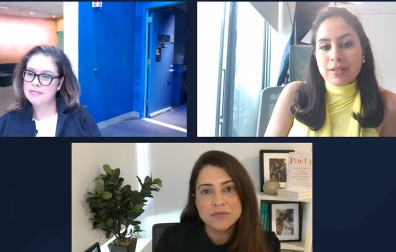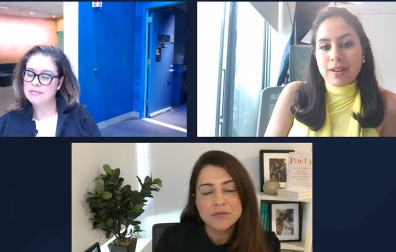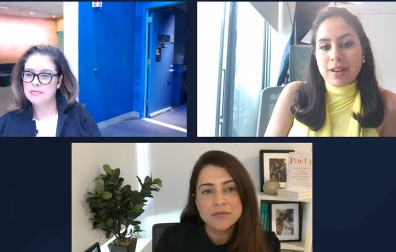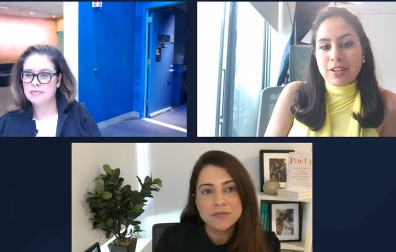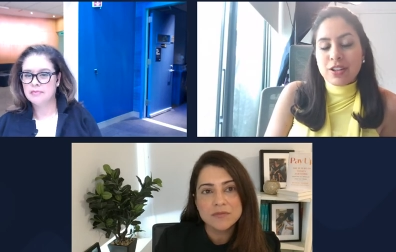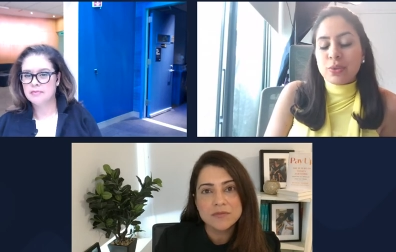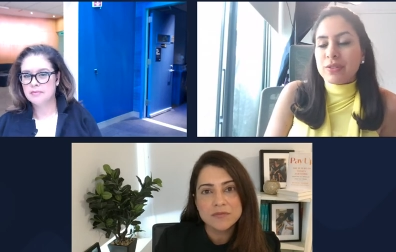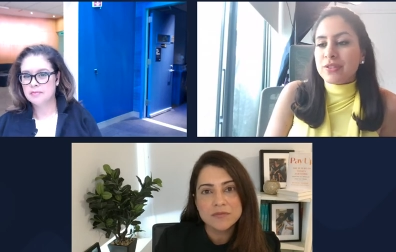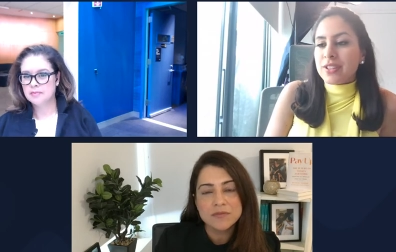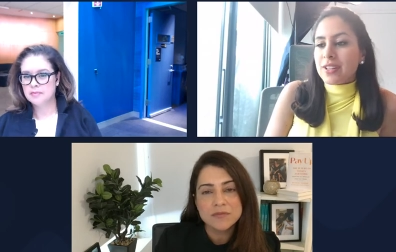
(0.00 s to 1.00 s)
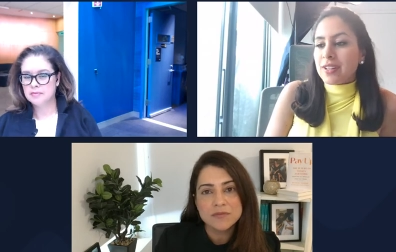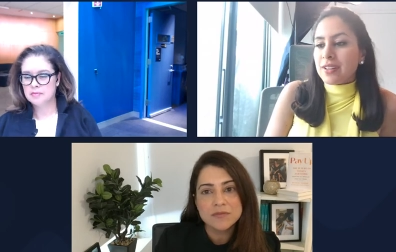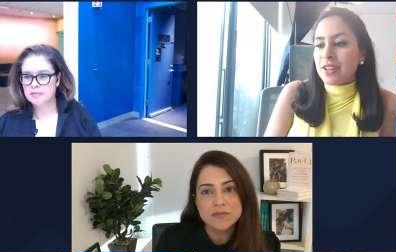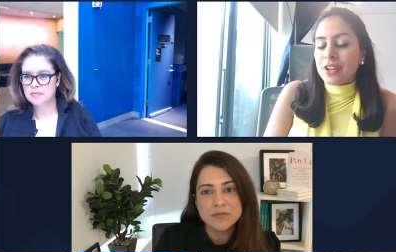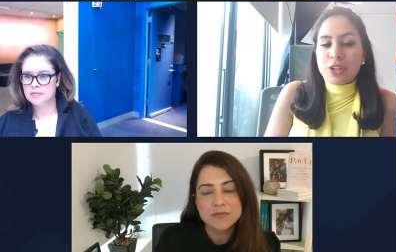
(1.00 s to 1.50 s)
Speaker 1: Uh, you know, we've
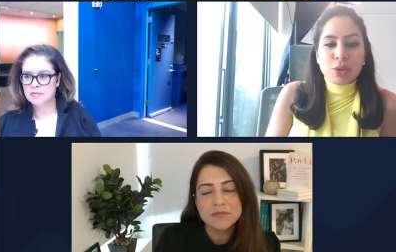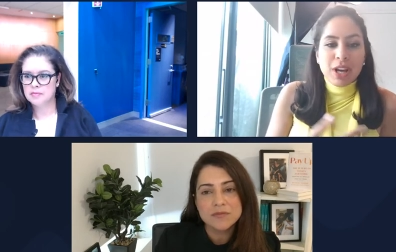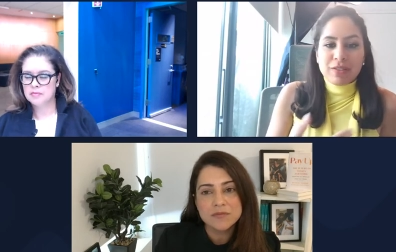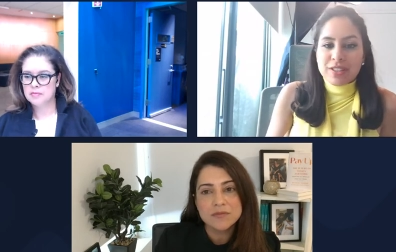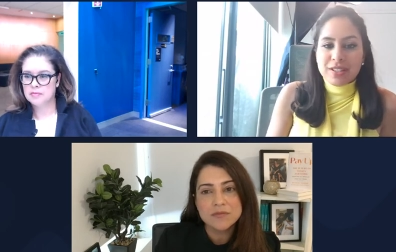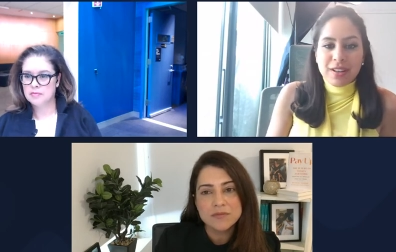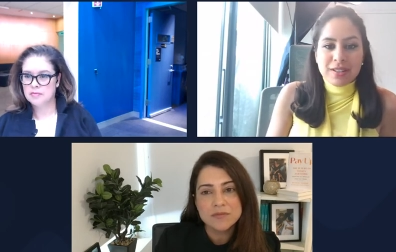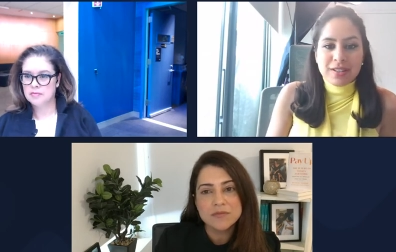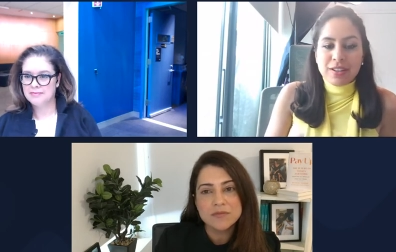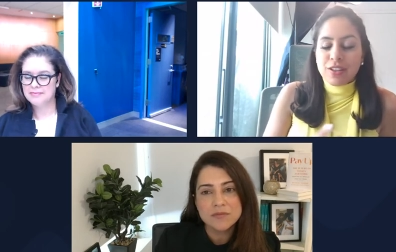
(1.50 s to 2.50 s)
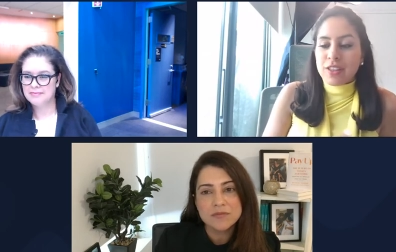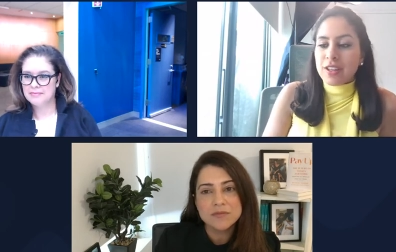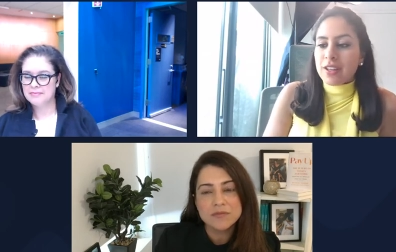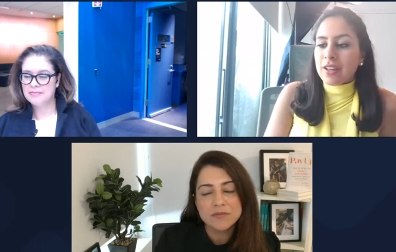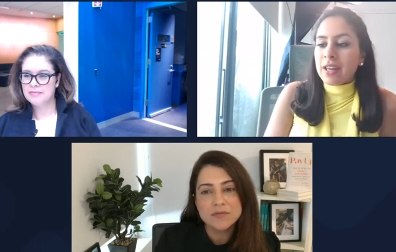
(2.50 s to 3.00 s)
seen, you know, have discussed
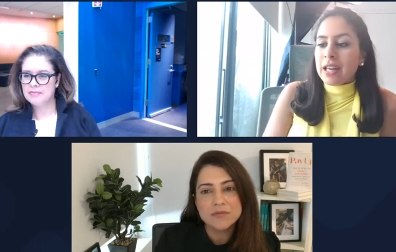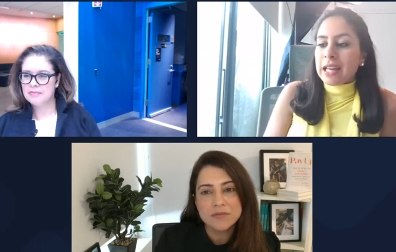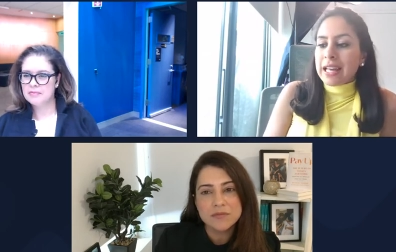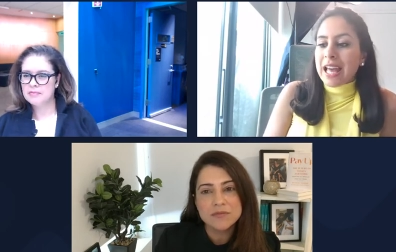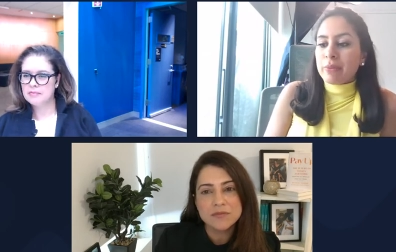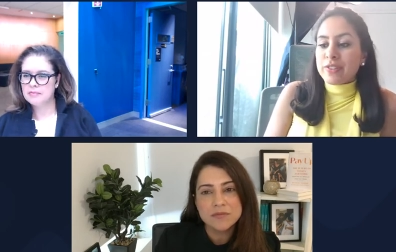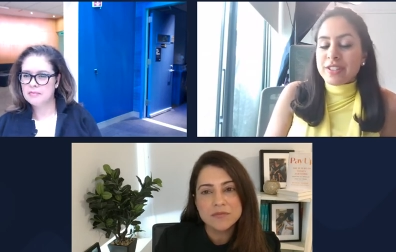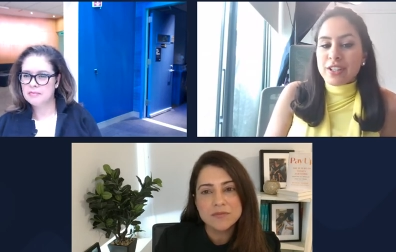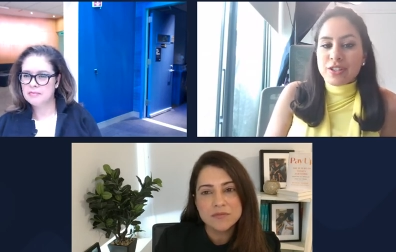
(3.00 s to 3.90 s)
the emphasis